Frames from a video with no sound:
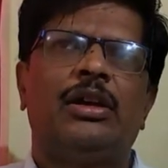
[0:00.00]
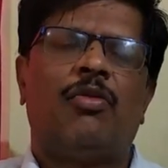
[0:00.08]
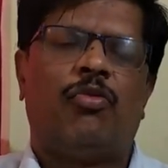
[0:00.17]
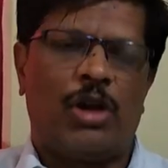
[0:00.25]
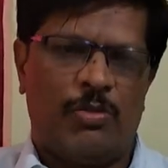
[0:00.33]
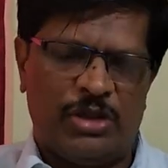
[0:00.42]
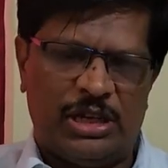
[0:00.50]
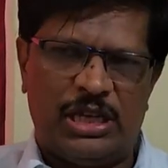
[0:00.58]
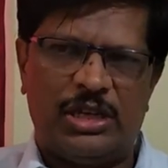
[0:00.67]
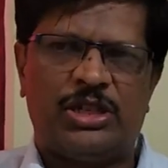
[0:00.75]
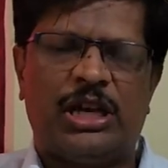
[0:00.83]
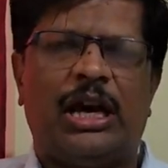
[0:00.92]
from the
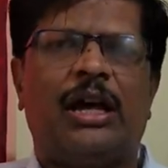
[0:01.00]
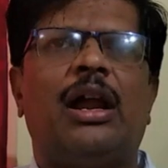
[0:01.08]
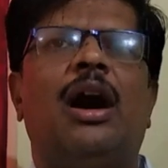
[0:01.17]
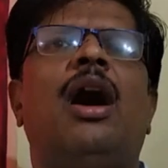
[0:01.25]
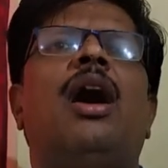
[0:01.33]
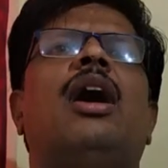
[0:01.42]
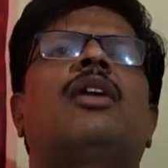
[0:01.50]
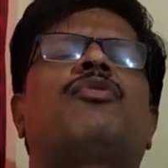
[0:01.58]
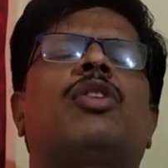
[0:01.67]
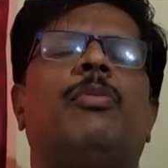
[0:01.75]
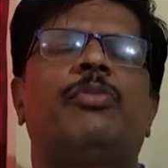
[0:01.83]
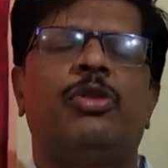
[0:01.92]
teacher or
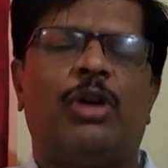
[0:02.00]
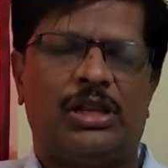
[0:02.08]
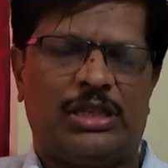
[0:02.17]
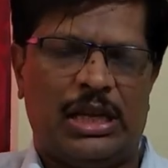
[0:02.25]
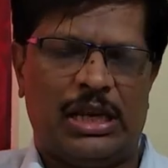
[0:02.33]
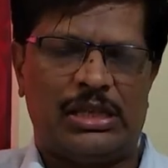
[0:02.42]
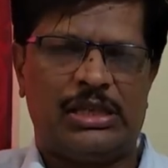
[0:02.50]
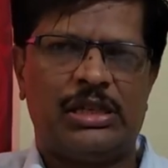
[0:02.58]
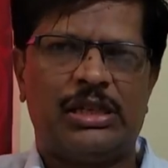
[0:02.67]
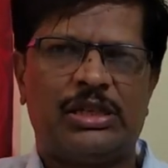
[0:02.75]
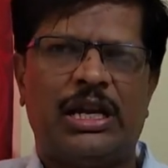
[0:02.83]
from yourselves.